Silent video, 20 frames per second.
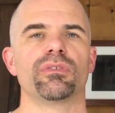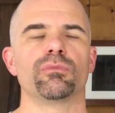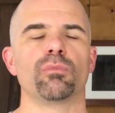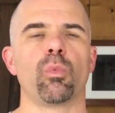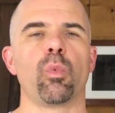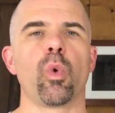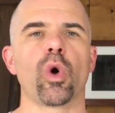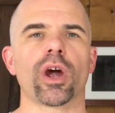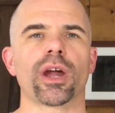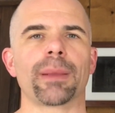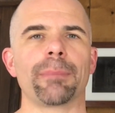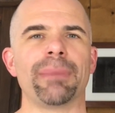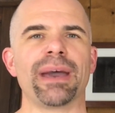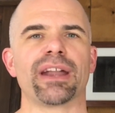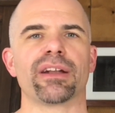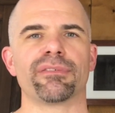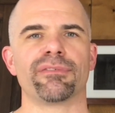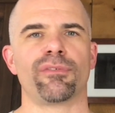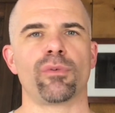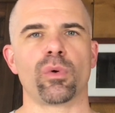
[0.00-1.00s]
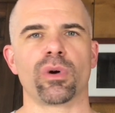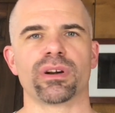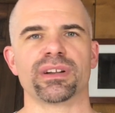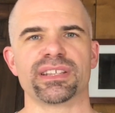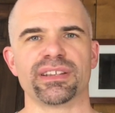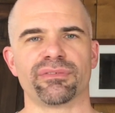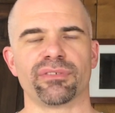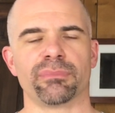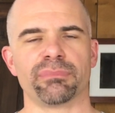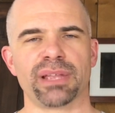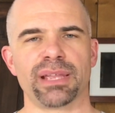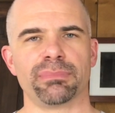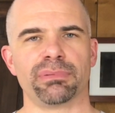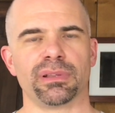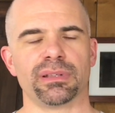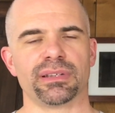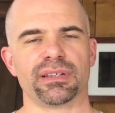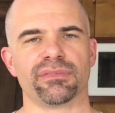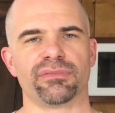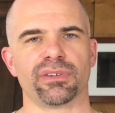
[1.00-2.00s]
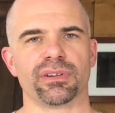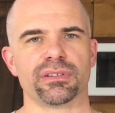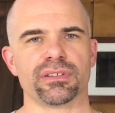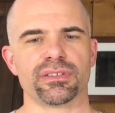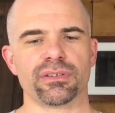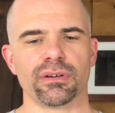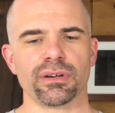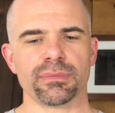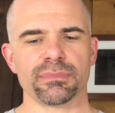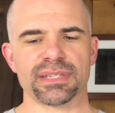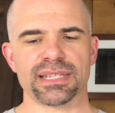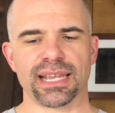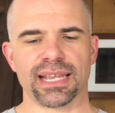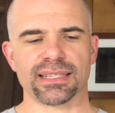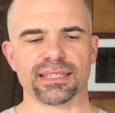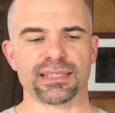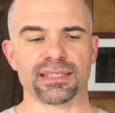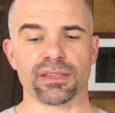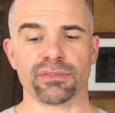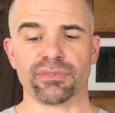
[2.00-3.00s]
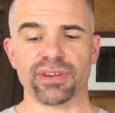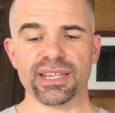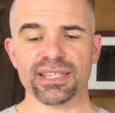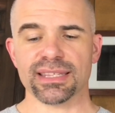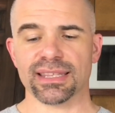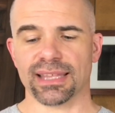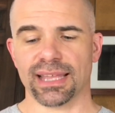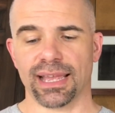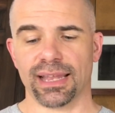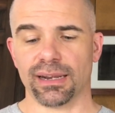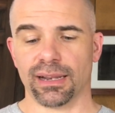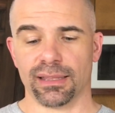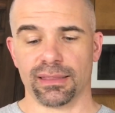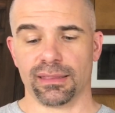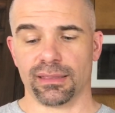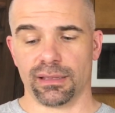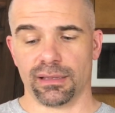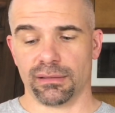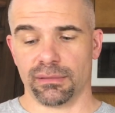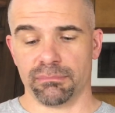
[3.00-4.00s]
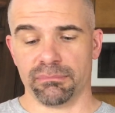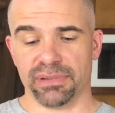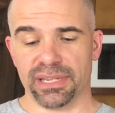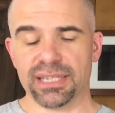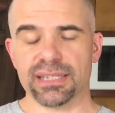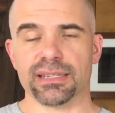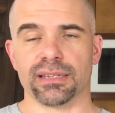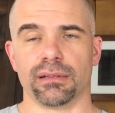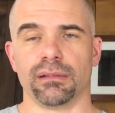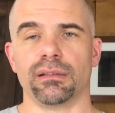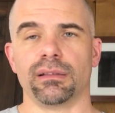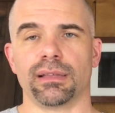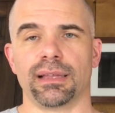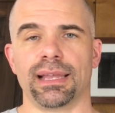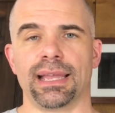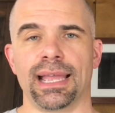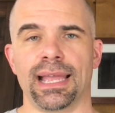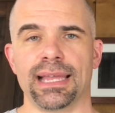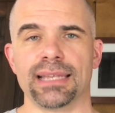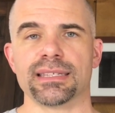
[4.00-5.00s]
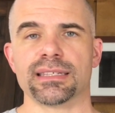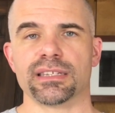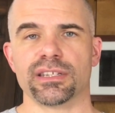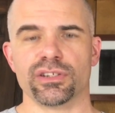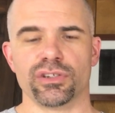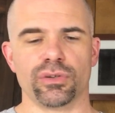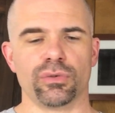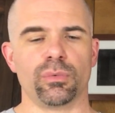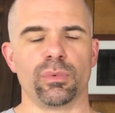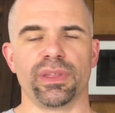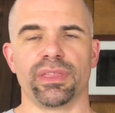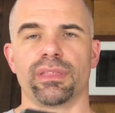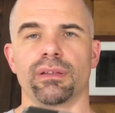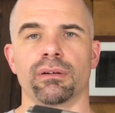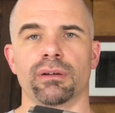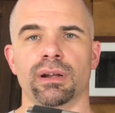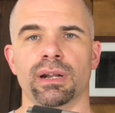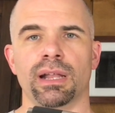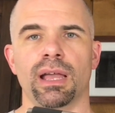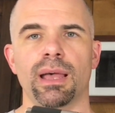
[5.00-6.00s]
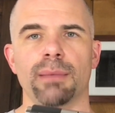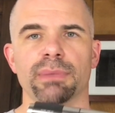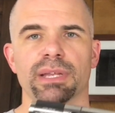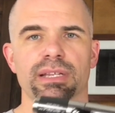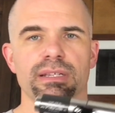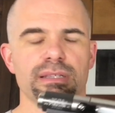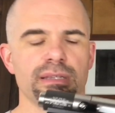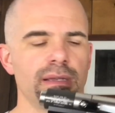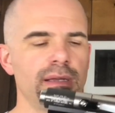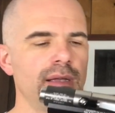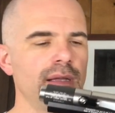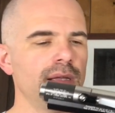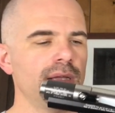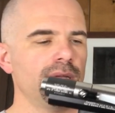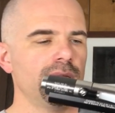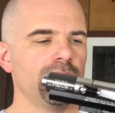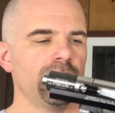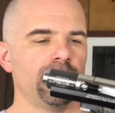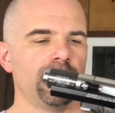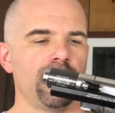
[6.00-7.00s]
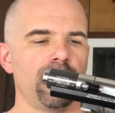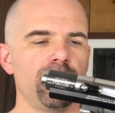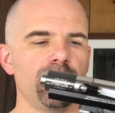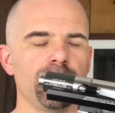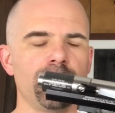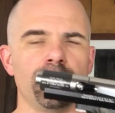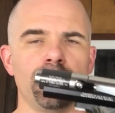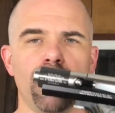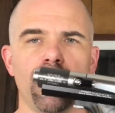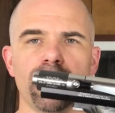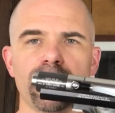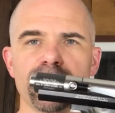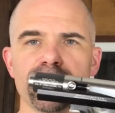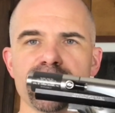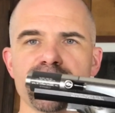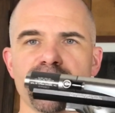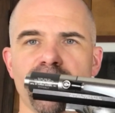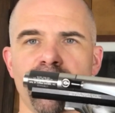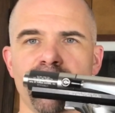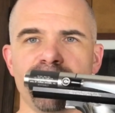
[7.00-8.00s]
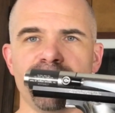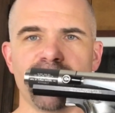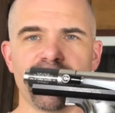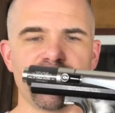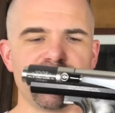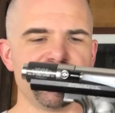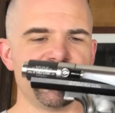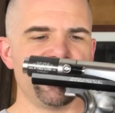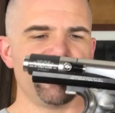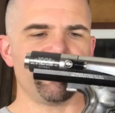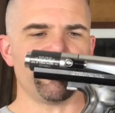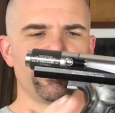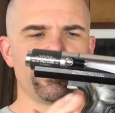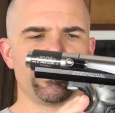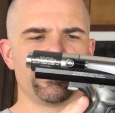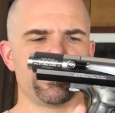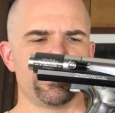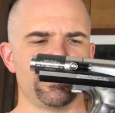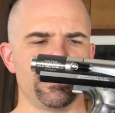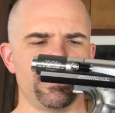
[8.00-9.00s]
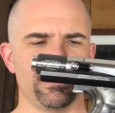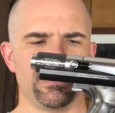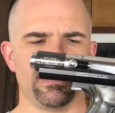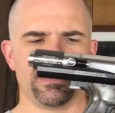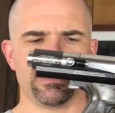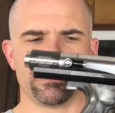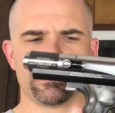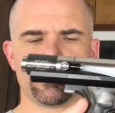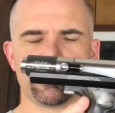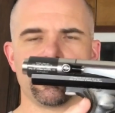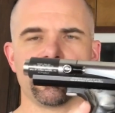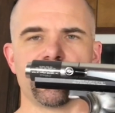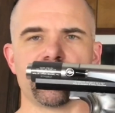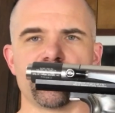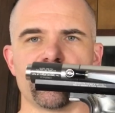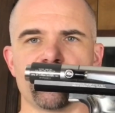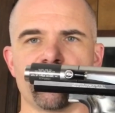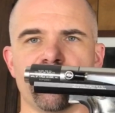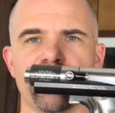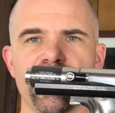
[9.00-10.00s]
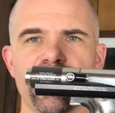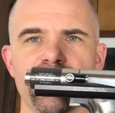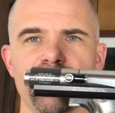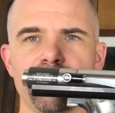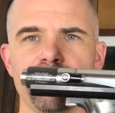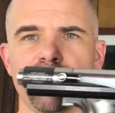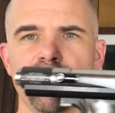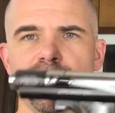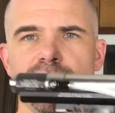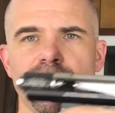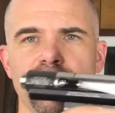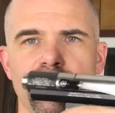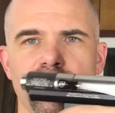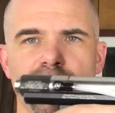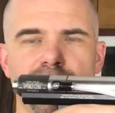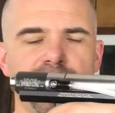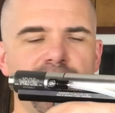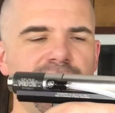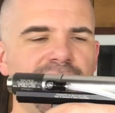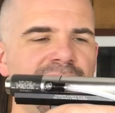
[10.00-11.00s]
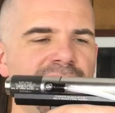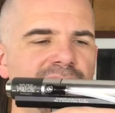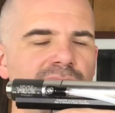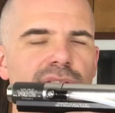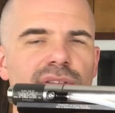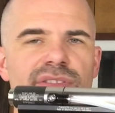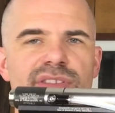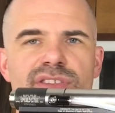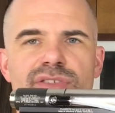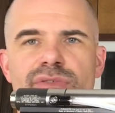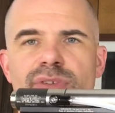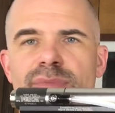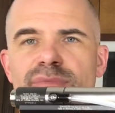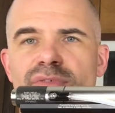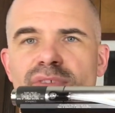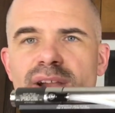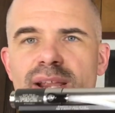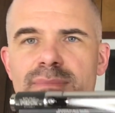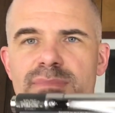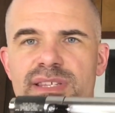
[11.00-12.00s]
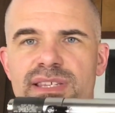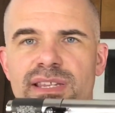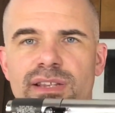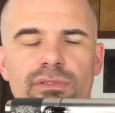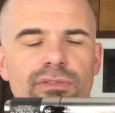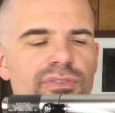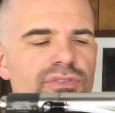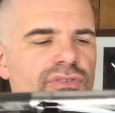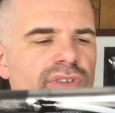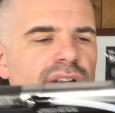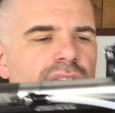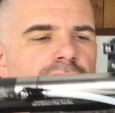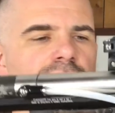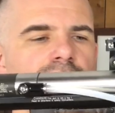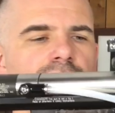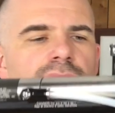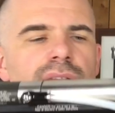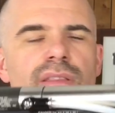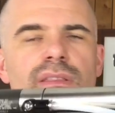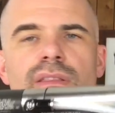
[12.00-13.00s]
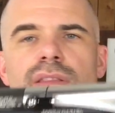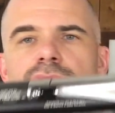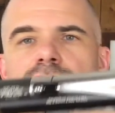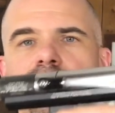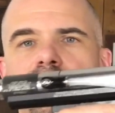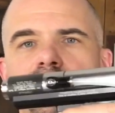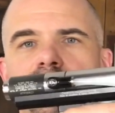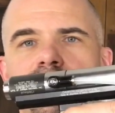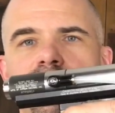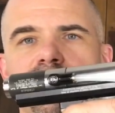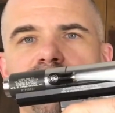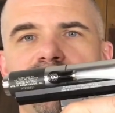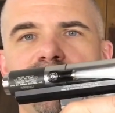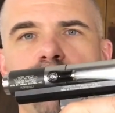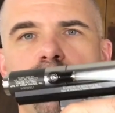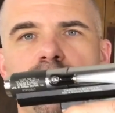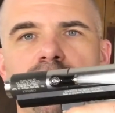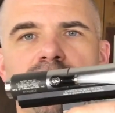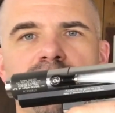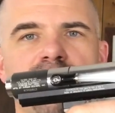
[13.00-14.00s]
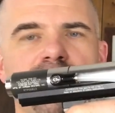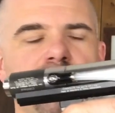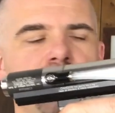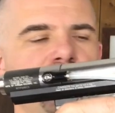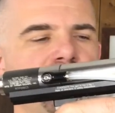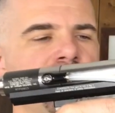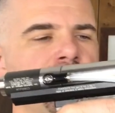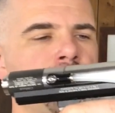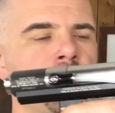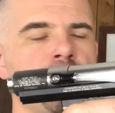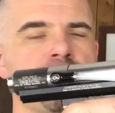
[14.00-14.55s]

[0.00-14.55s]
work better for different people in different circumstances. And the reason that a big deal has to do with ergonomics. Markers are very different. You see this extreme angle, this grip frame, single trigger, the foregrip